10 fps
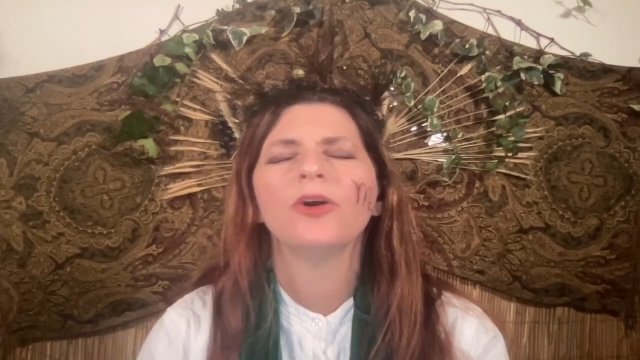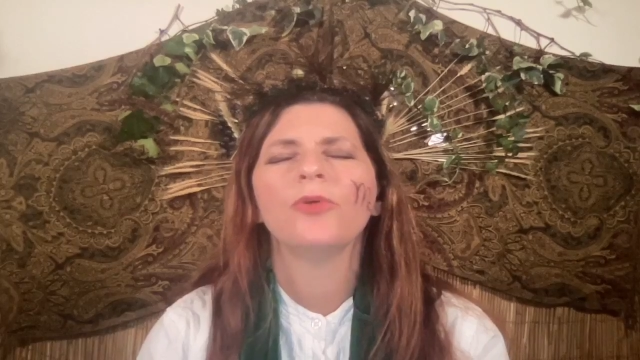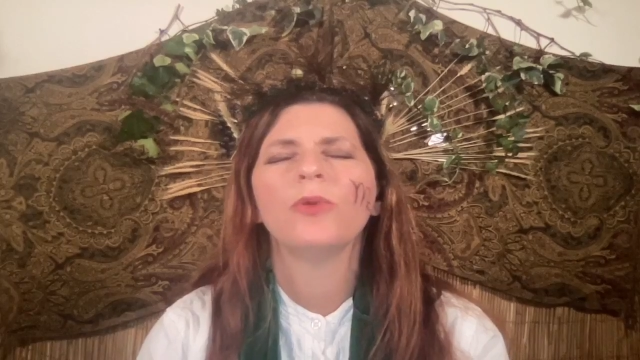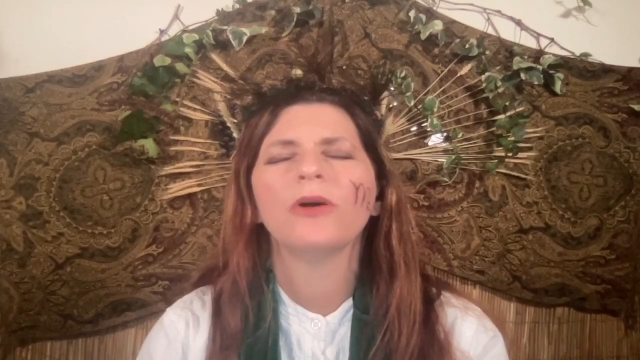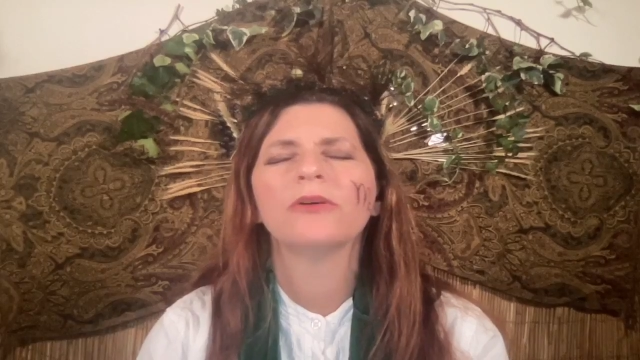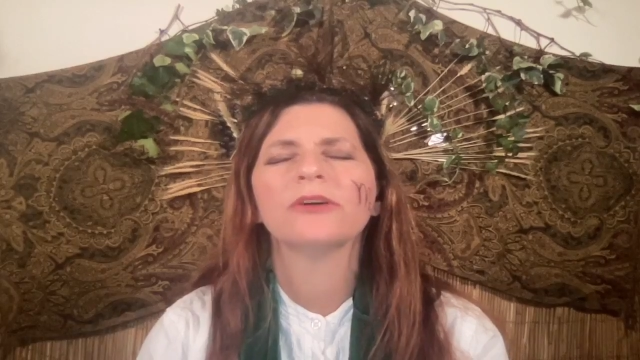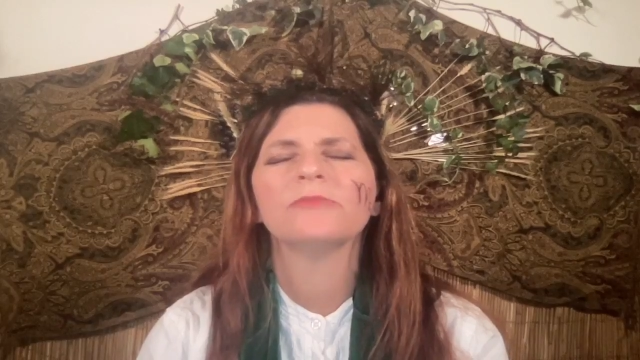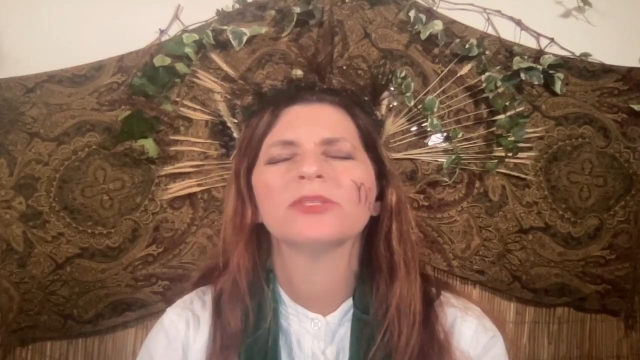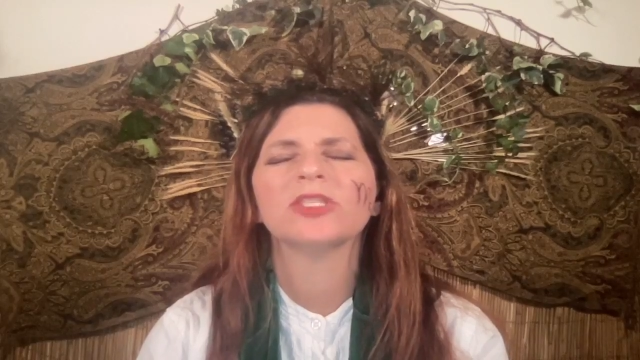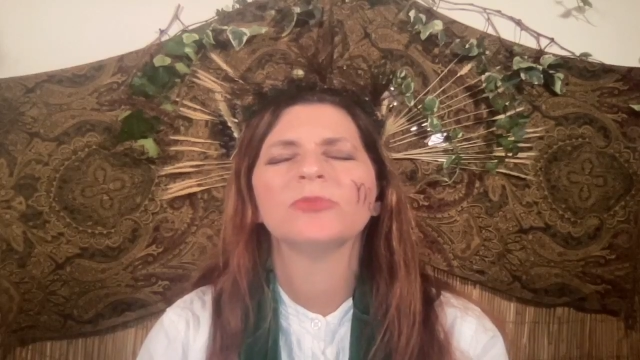
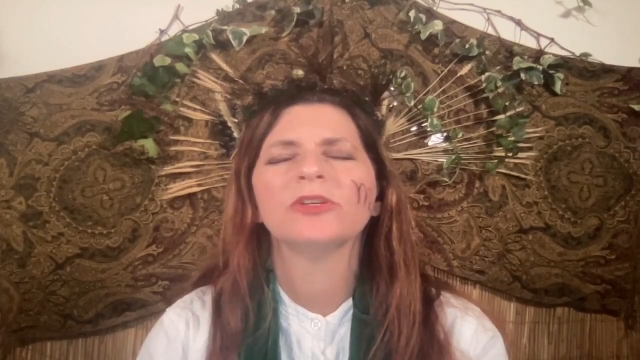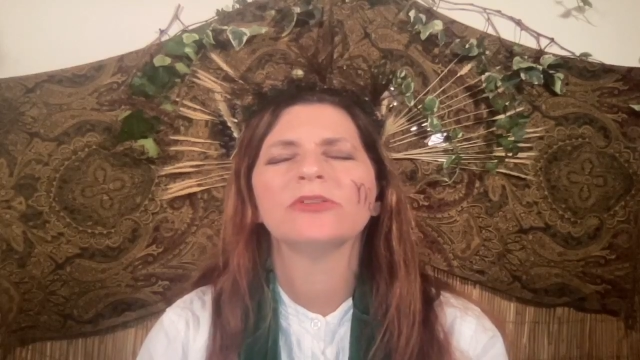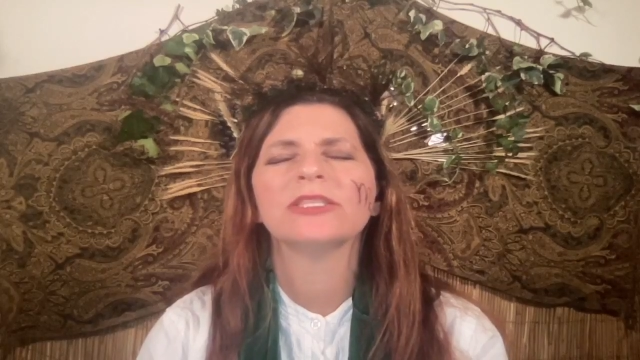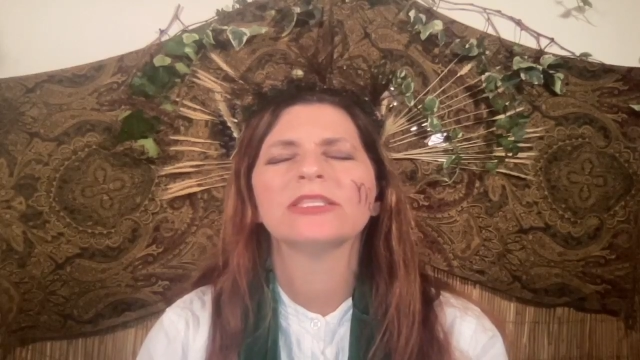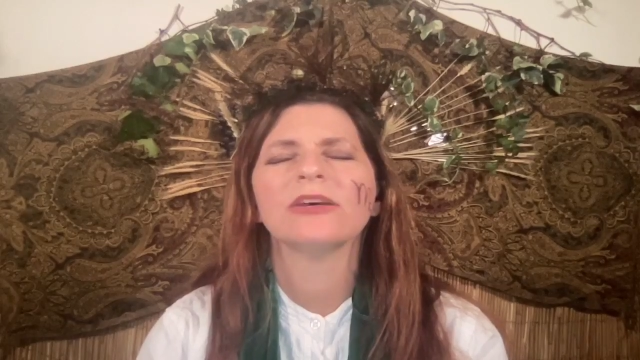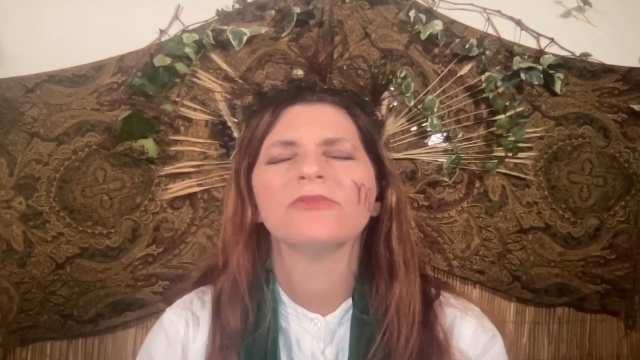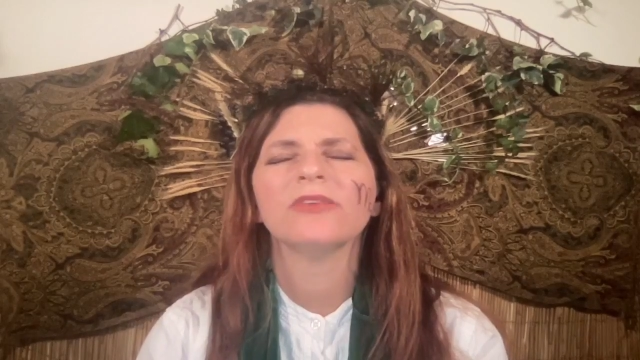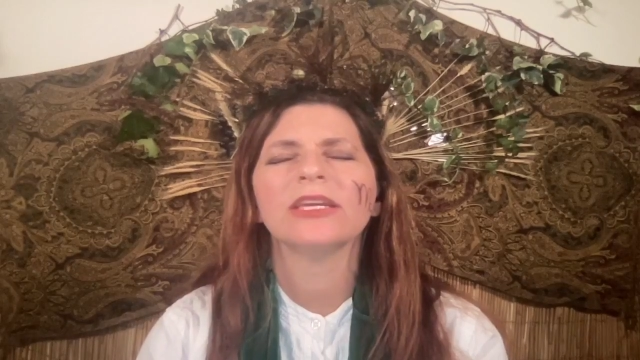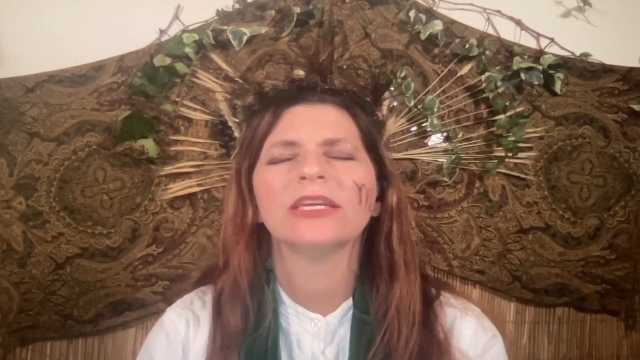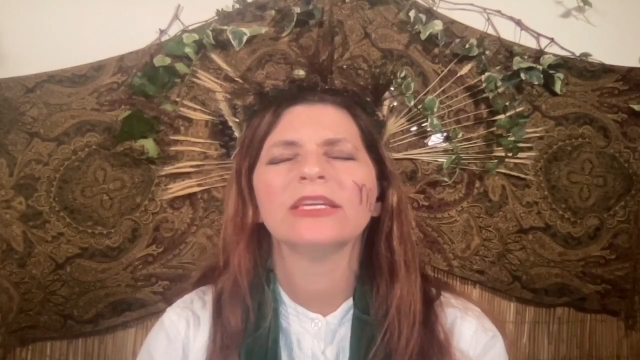Welcome, spirits of
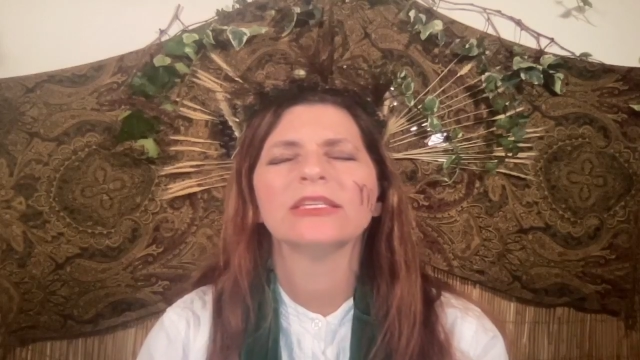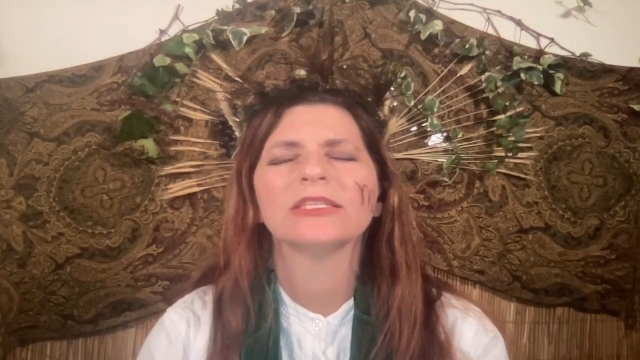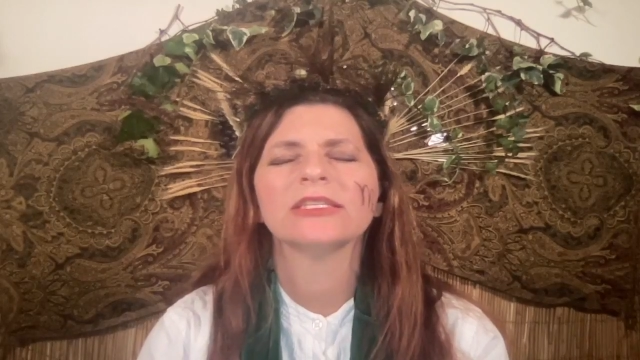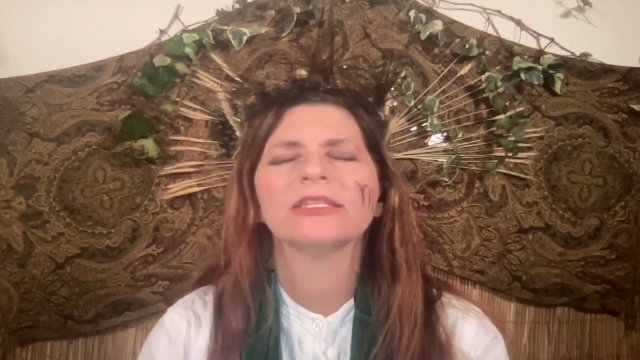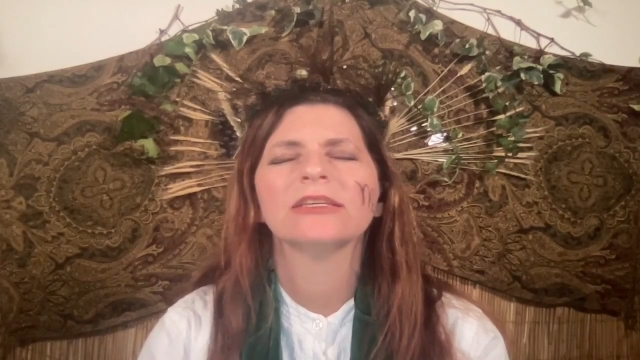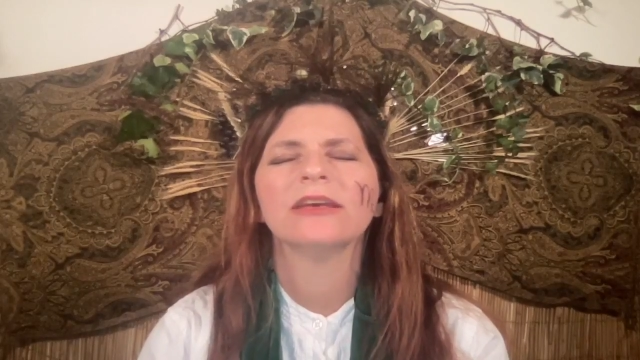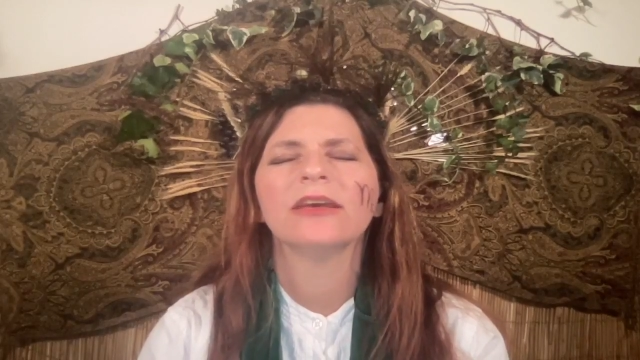the East,